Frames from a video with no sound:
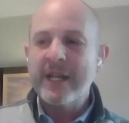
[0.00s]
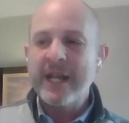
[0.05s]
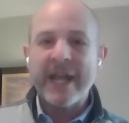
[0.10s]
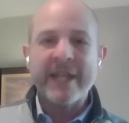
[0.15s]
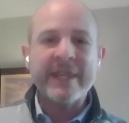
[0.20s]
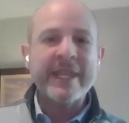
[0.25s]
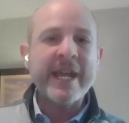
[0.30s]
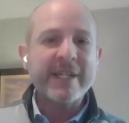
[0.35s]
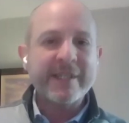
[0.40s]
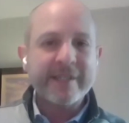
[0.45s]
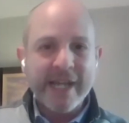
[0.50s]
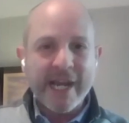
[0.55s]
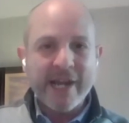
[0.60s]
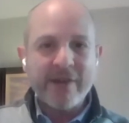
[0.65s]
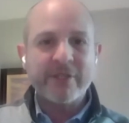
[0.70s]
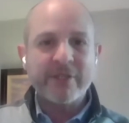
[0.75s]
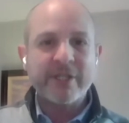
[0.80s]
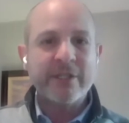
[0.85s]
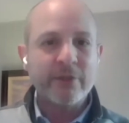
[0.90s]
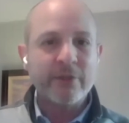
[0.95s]
and that
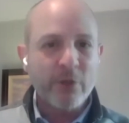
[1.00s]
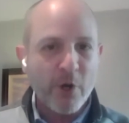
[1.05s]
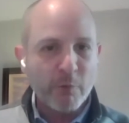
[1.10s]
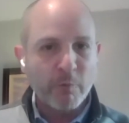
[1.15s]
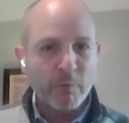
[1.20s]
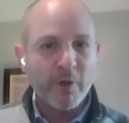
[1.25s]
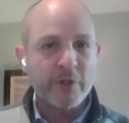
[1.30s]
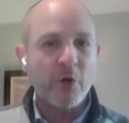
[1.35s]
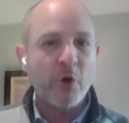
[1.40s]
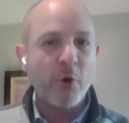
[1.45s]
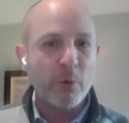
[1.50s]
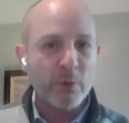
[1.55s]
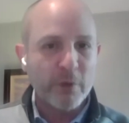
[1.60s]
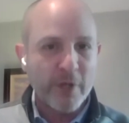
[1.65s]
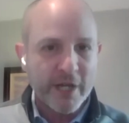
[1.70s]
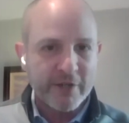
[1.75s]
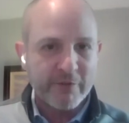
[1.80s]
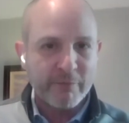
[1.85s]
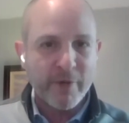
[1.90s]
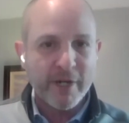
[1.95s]
saves in the long run a whole
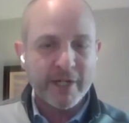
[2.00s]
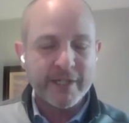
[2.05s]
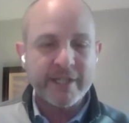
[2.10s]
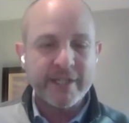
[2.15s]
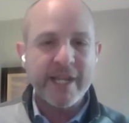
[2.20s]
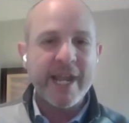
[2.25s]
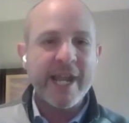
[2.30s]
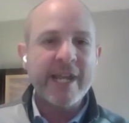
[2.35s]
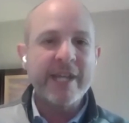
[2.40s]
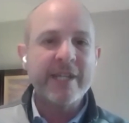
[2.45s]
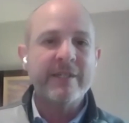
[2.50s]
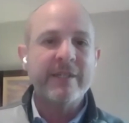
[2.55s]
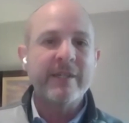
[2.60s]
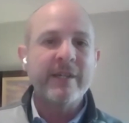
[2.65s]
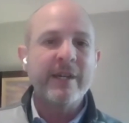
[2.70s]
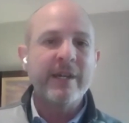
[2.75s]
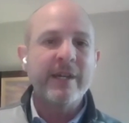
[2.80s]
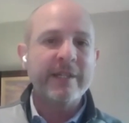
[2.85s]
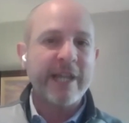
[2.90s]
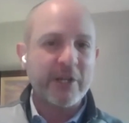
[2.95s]
lot of money and
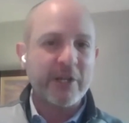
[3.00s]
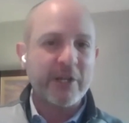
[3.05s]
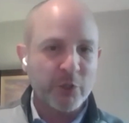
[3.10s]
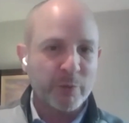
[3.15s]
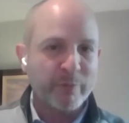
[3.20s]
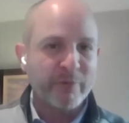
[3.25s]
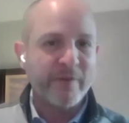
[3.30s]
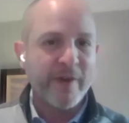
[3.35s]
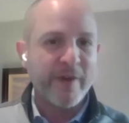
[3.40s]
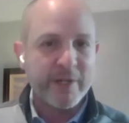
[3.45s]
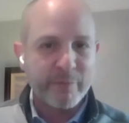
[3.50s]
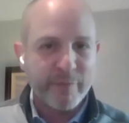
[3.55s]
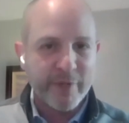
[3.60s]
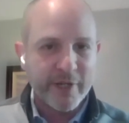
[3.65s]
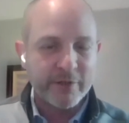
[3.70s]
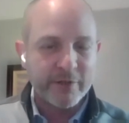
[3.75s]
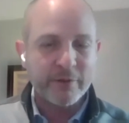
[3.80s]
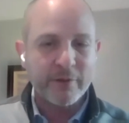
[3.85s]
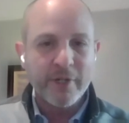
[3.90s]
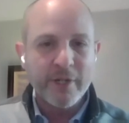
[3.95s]
allows you to provide a
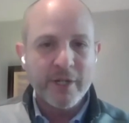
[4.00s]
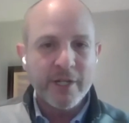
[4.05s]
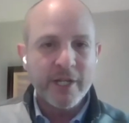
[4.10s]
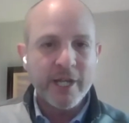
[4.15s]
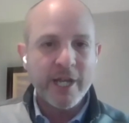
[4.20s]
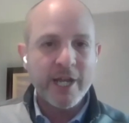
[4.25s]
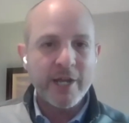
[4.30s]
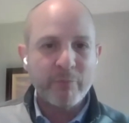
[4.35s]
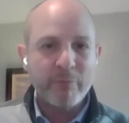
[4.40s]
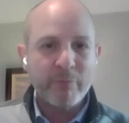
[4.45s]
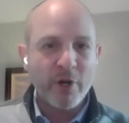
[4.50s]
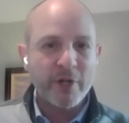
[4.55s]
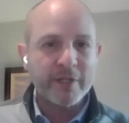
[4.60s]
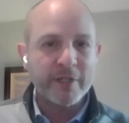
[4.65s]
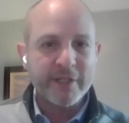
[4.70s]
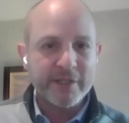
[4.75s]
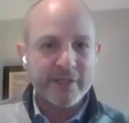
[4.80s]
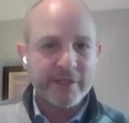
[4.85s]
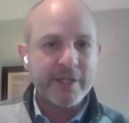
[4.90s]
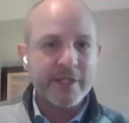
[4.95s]
better
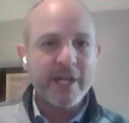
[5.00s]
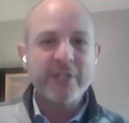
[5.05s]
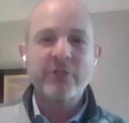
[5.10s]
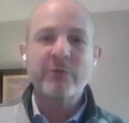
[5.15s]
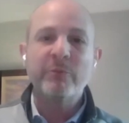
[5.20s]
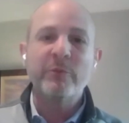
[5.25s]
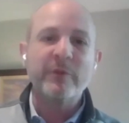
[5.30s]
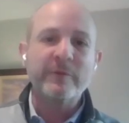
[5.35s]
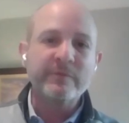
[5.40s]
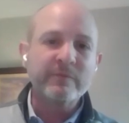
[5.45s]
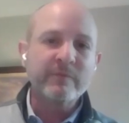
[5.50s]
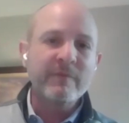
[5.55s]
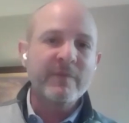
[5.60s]
product to the customer.